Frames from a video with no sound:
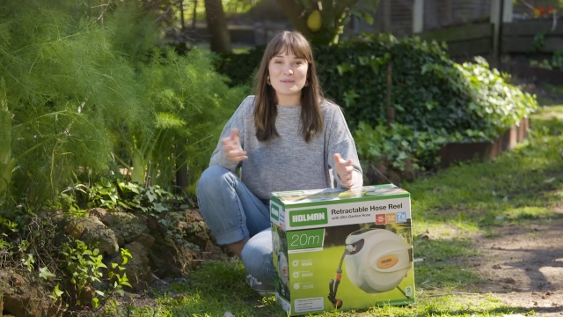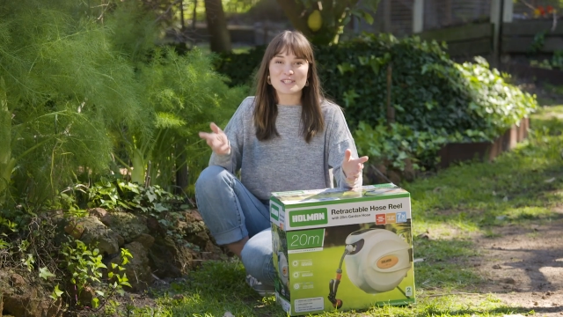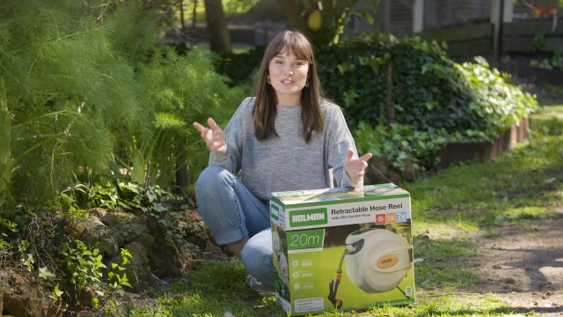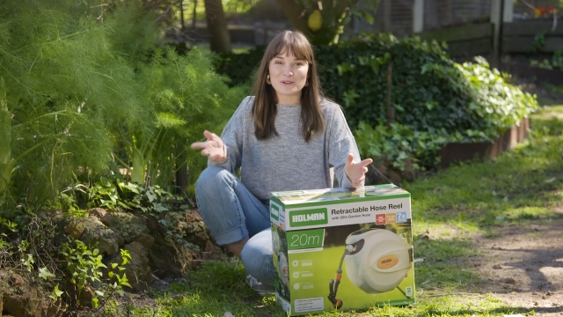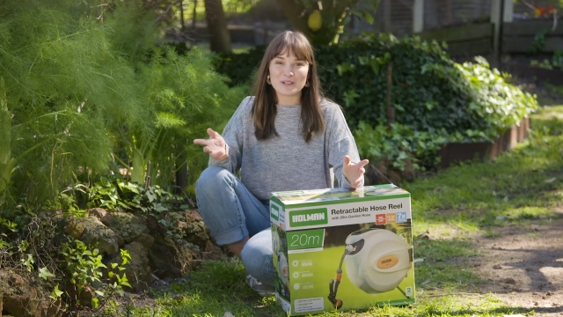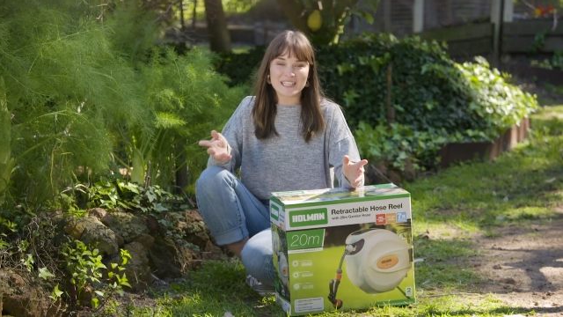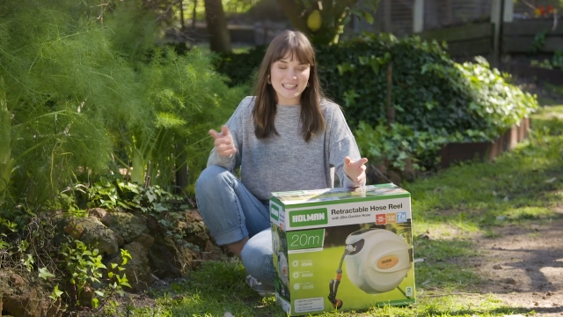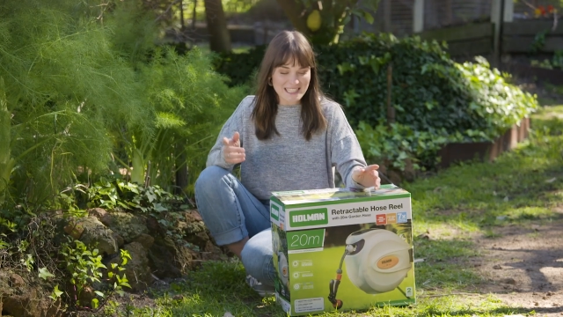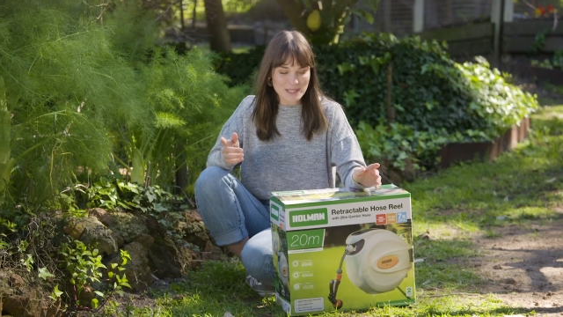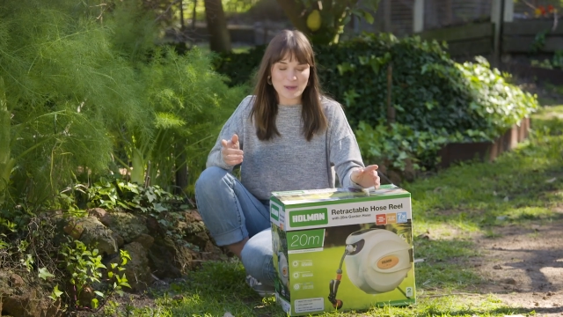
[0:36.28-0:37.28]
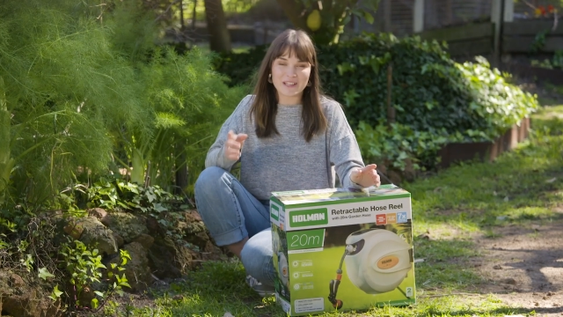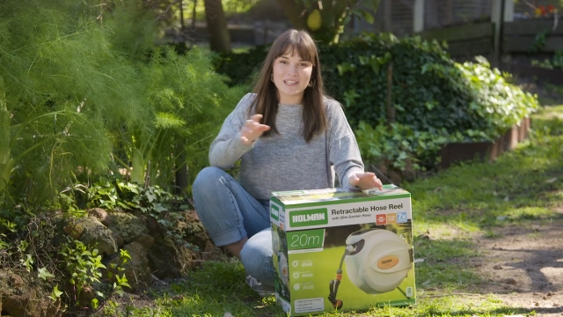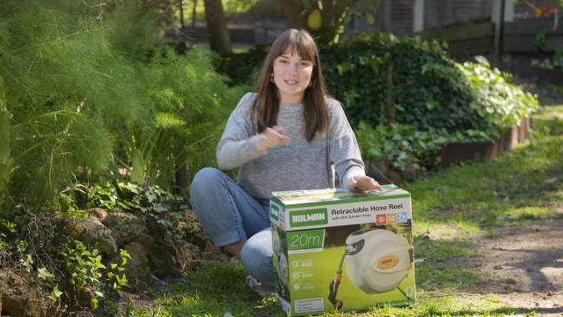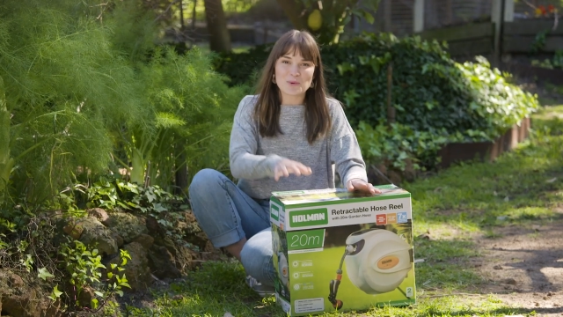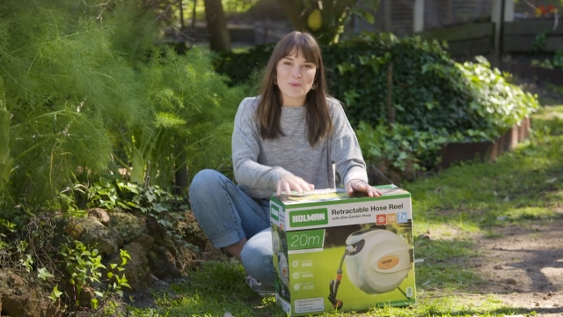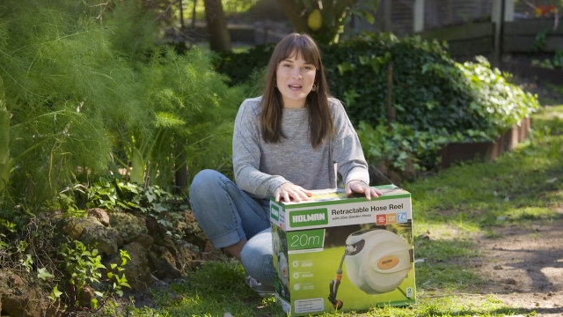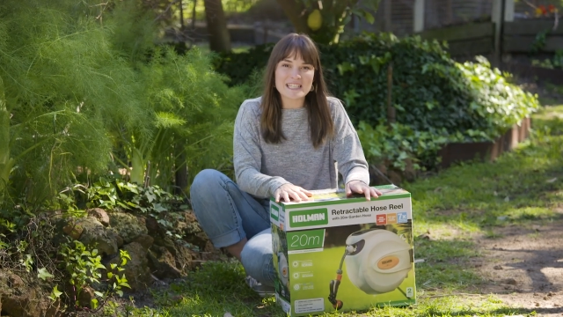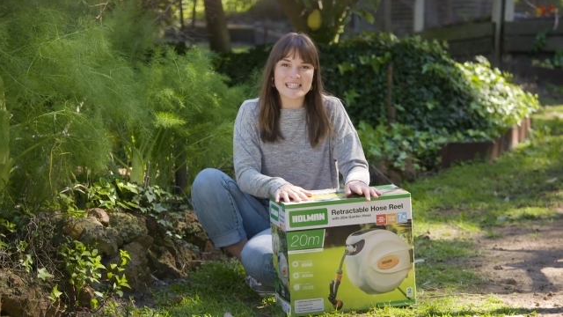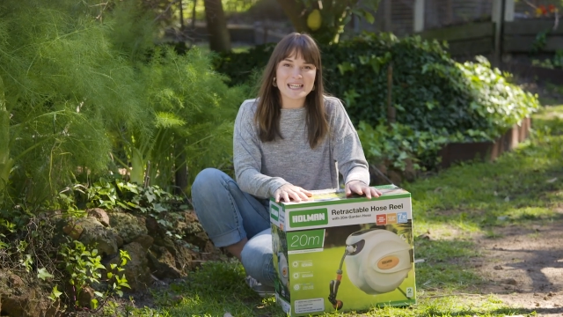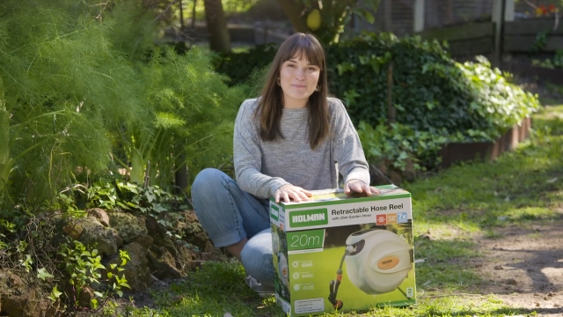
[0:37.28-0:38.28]
installing this one, the
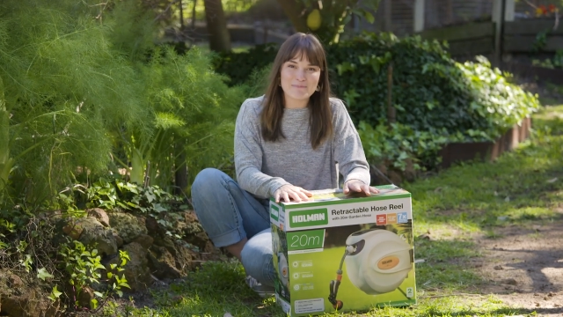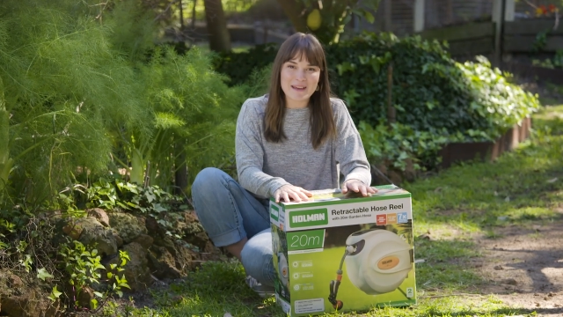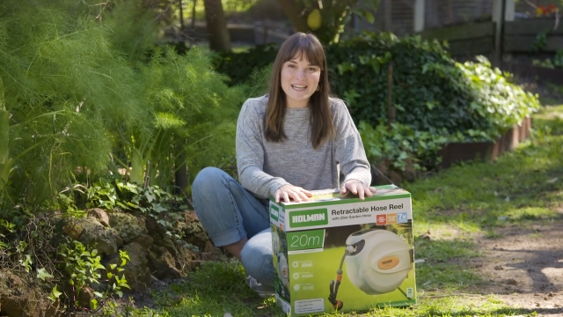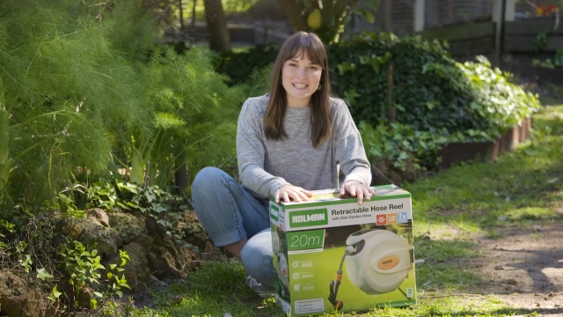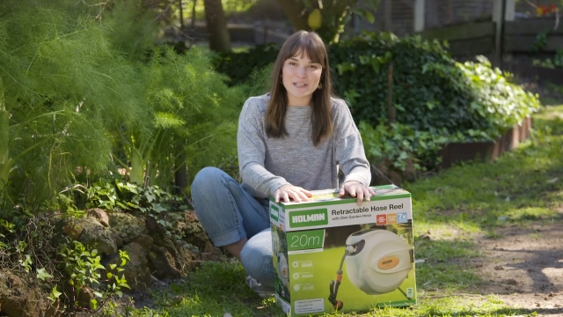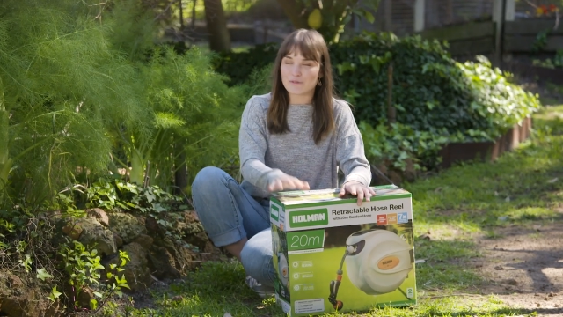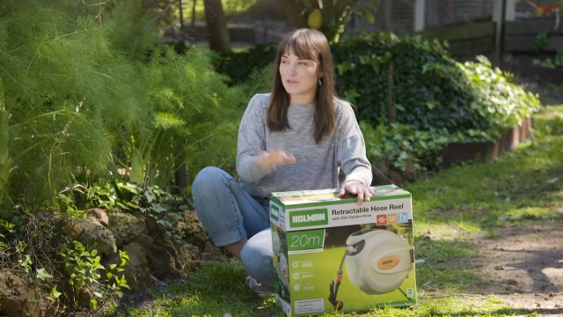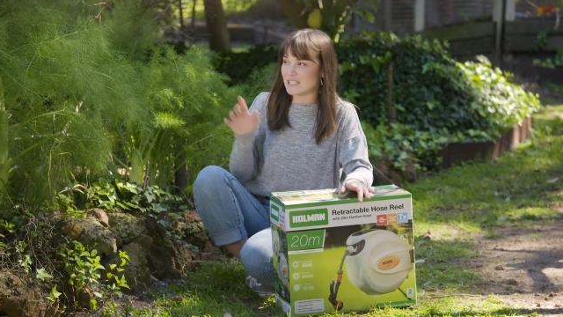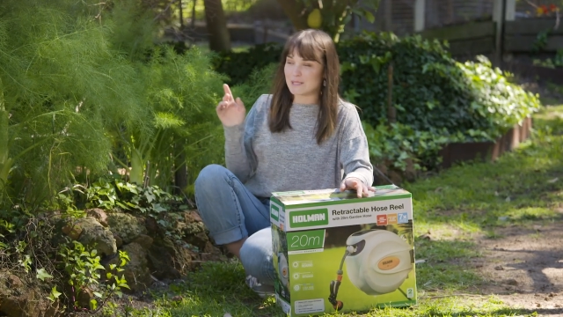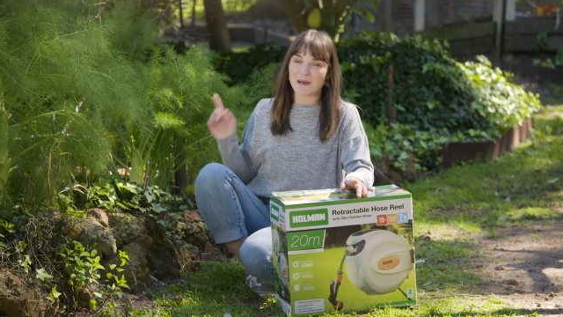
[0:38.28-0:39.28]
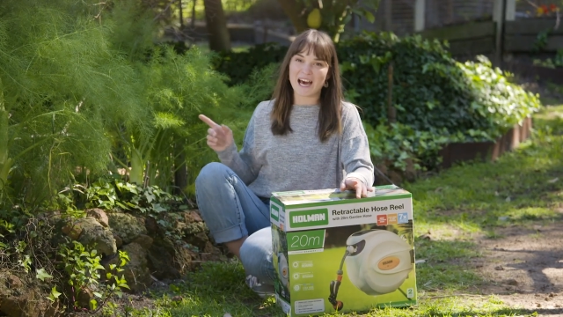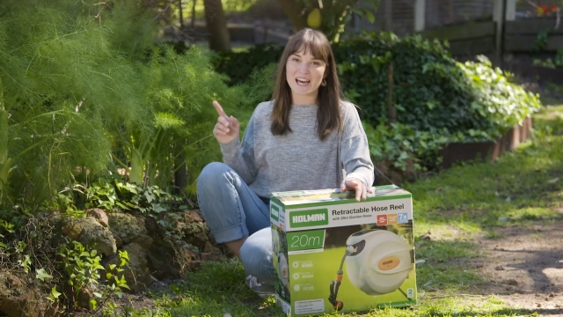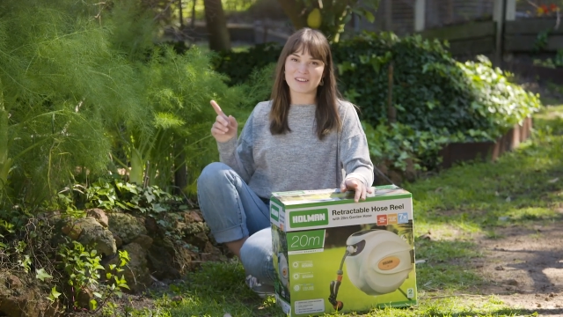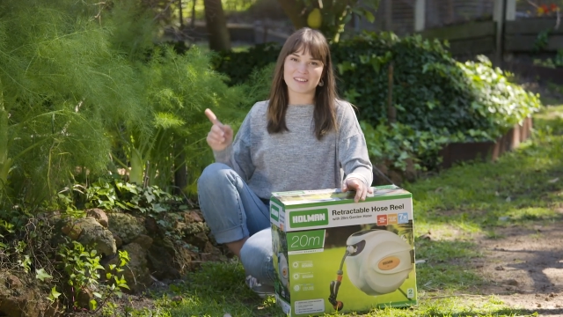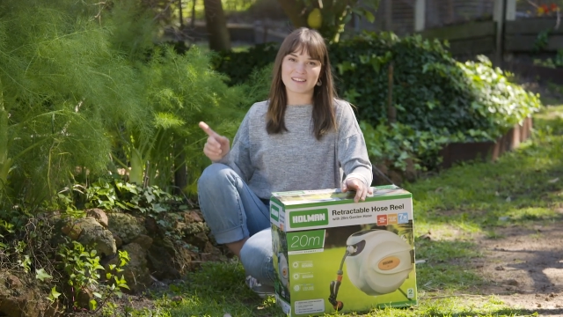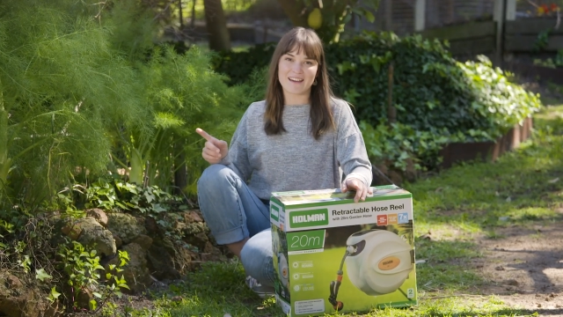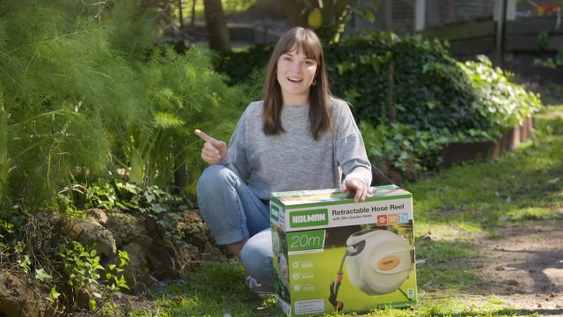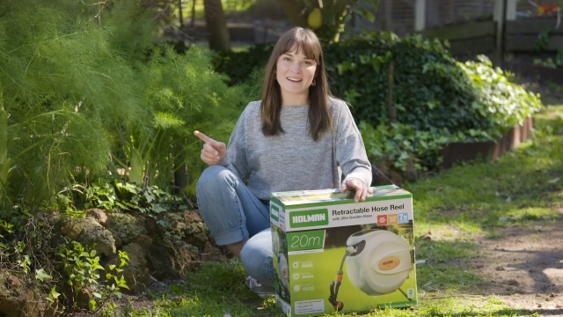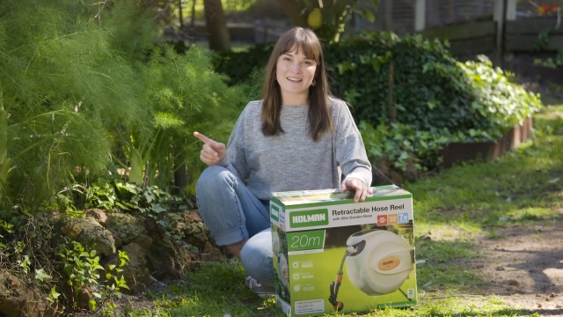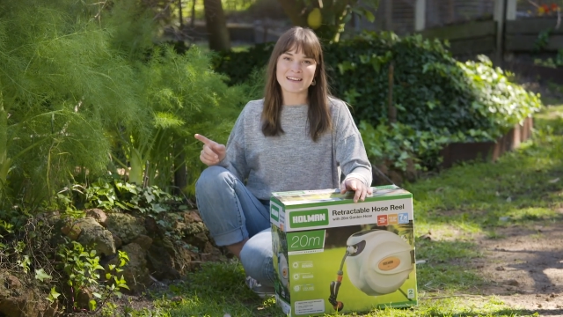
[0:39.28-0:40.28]
20 metre, for this part of the
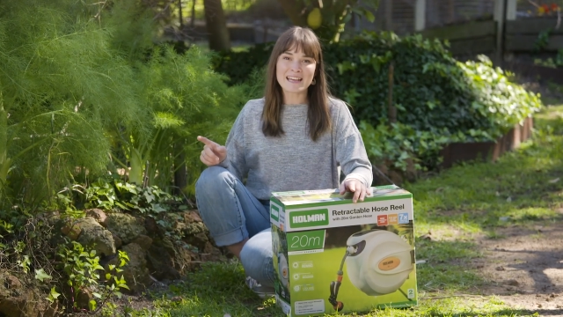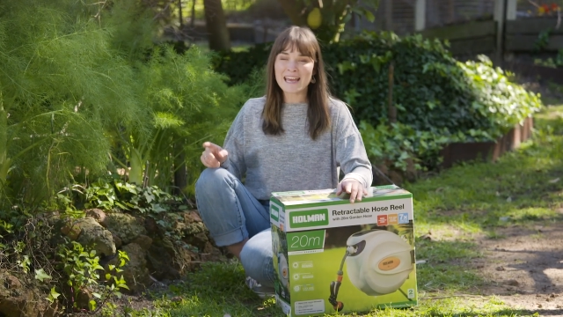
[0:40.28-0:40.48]
garden.